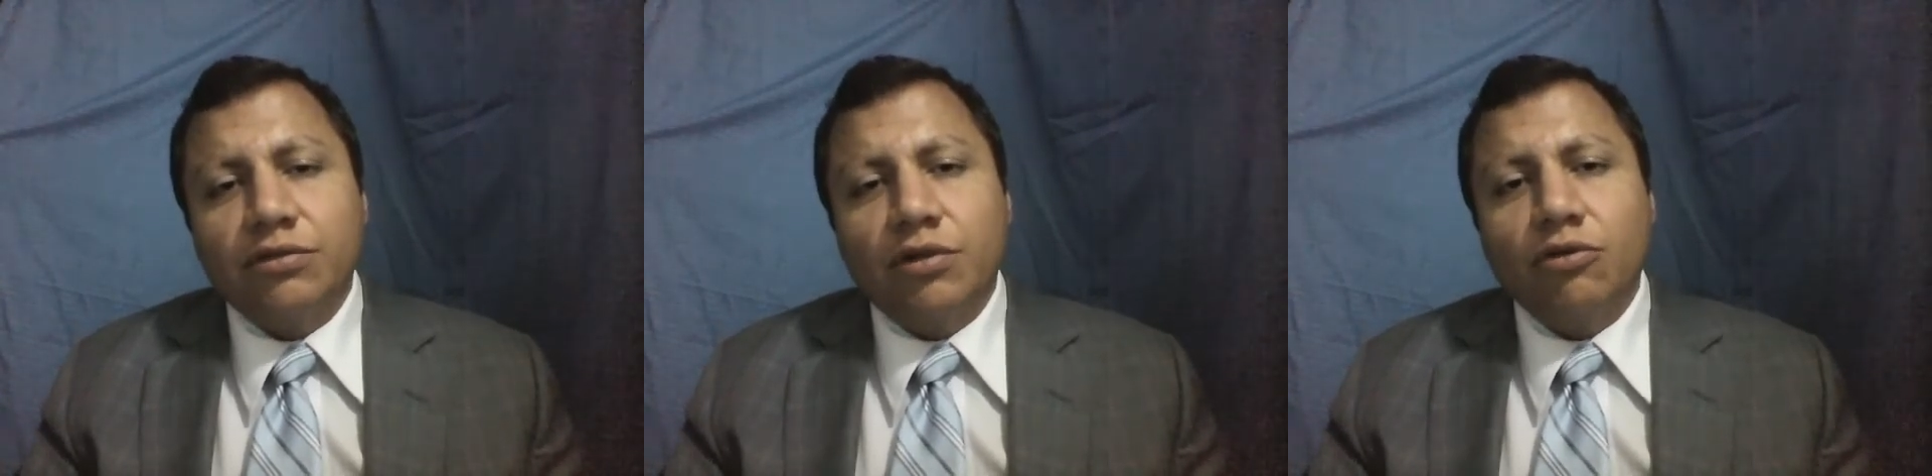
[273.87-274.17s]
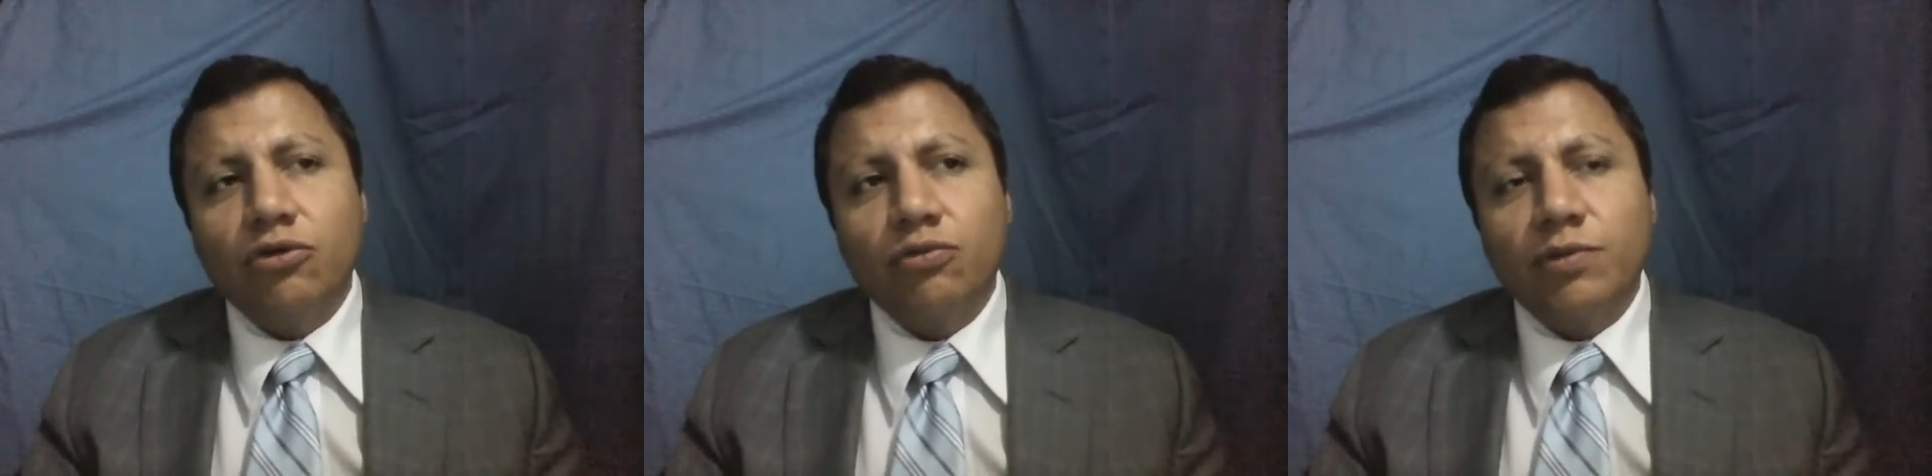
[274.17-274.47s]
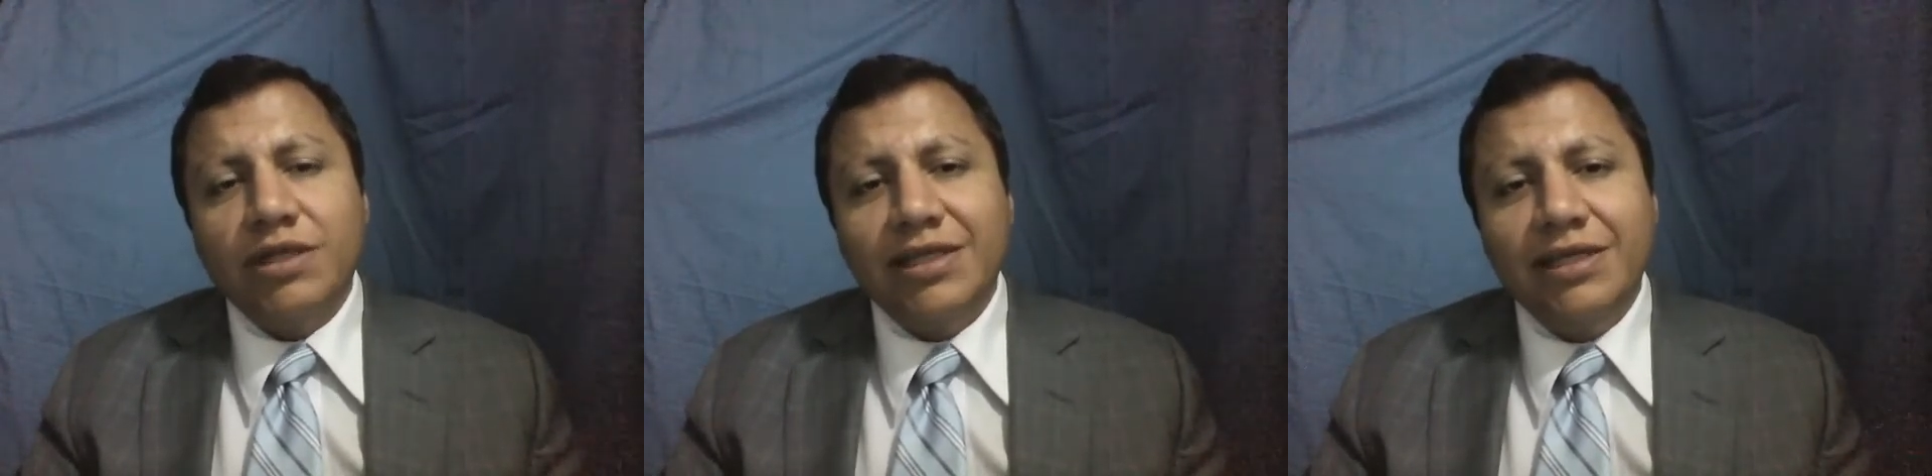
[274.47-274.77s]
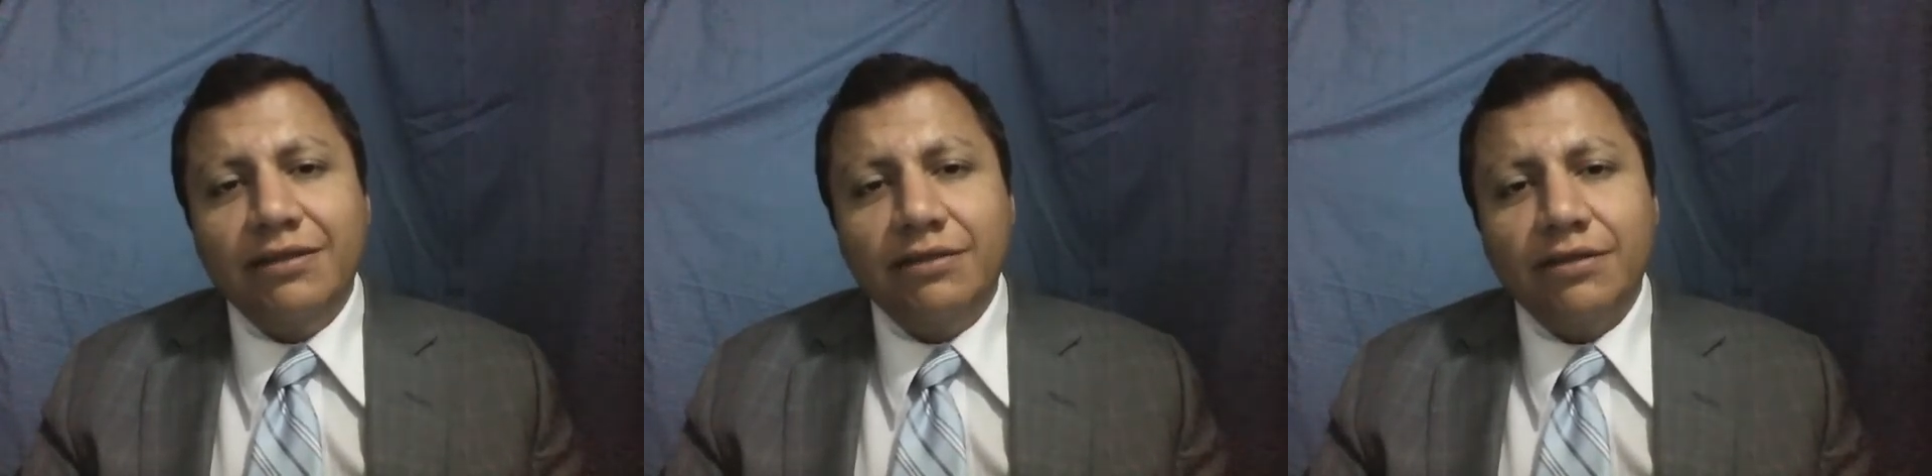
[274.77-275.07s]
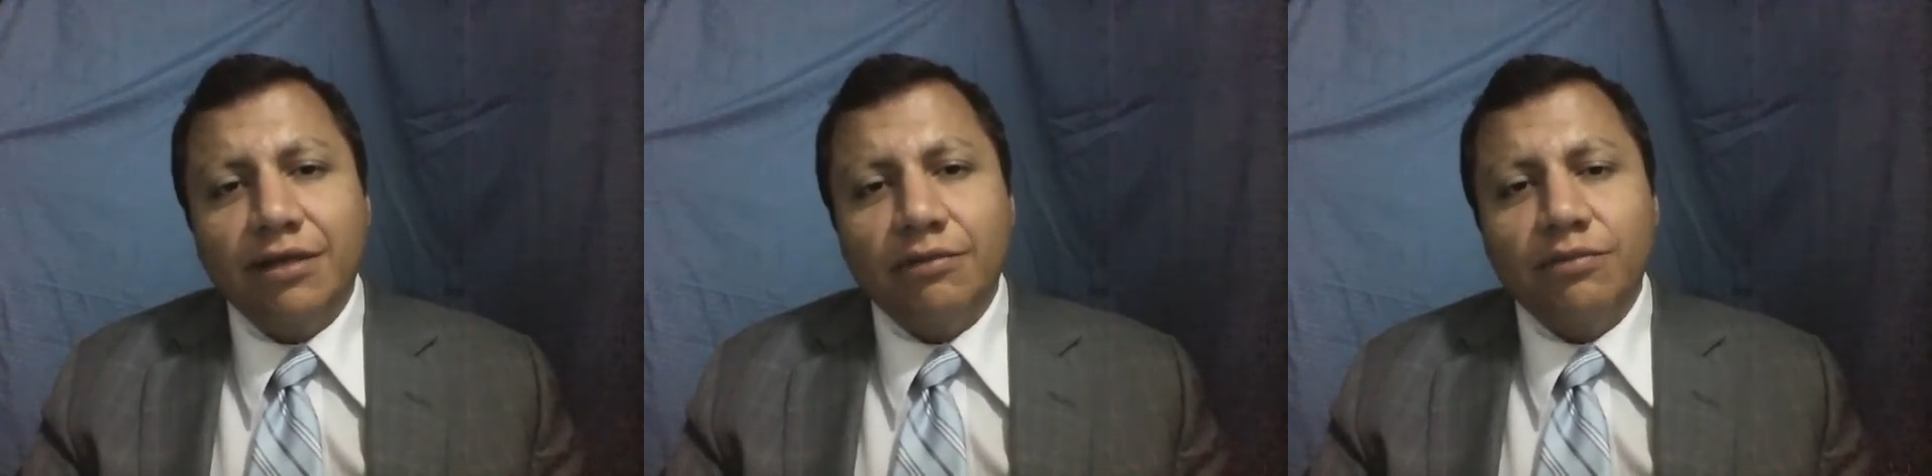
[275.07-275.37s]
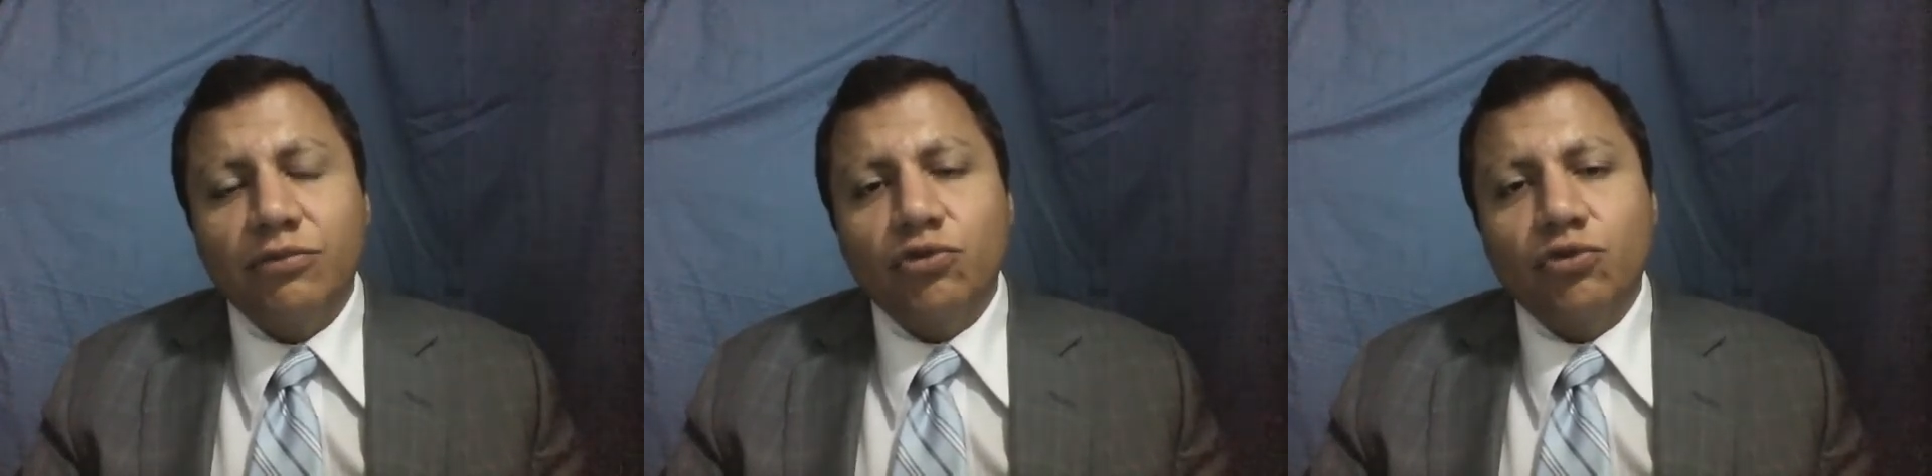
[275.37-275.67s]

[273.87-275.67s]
You are going to be leading them